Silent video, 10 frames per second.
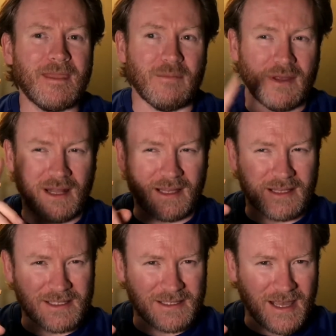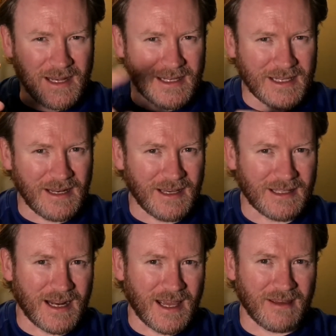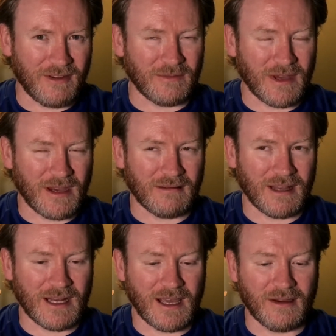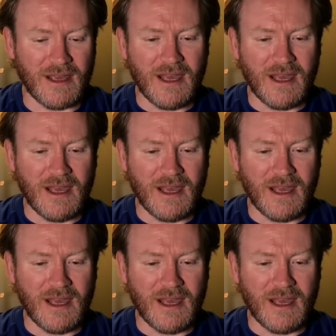A bit like this LED light that I have on me here right now.